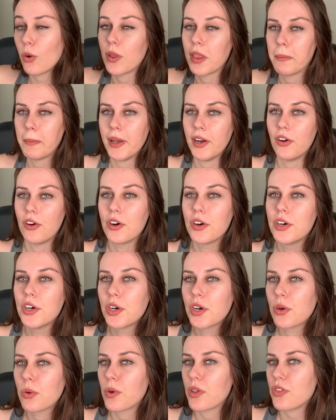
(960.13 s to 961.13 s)
go in the middle
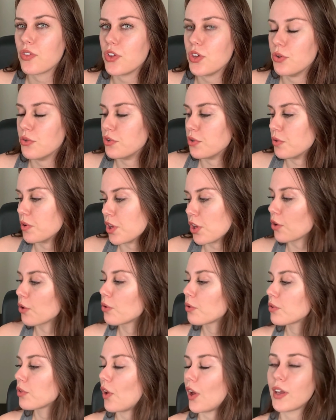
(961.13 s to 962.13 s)
with you do
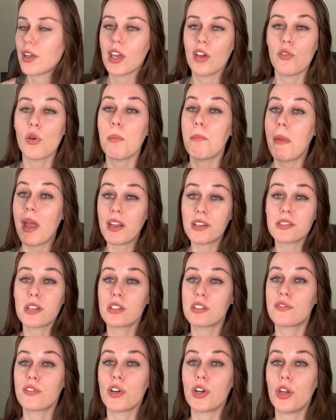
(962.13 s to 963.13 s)
you. Like, if it makes
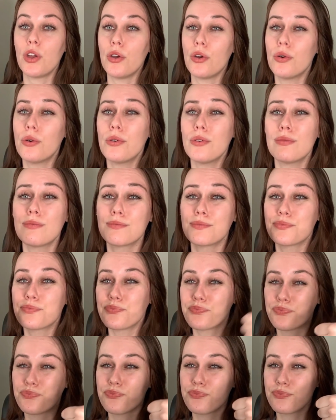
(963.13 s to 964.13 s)
sense for you,
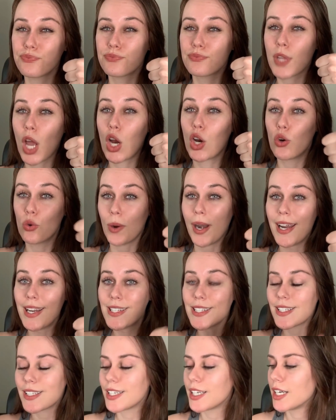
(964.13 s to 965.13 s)

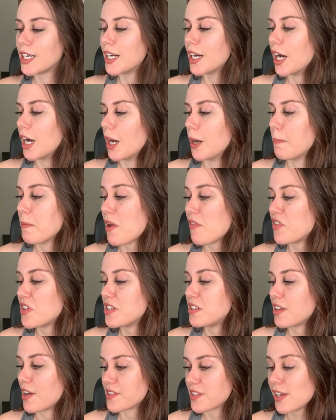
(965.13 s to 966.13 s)
great. If
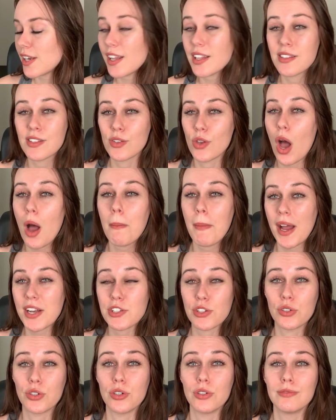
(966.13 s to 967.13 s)
it doesn't, it's not
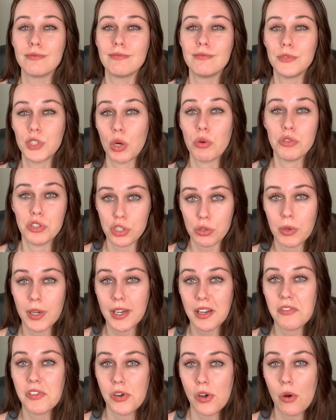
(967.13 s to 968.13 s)
magical. Don't do it
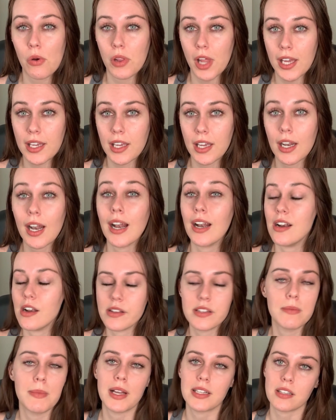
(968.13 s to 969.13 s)
if you don't like it and it
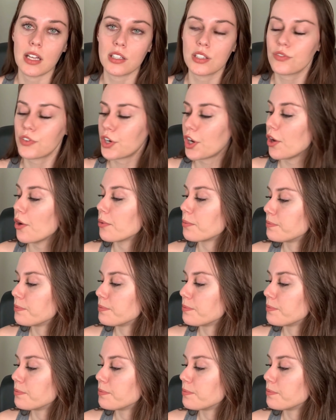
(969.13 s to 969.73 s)
doesn't make sense for you.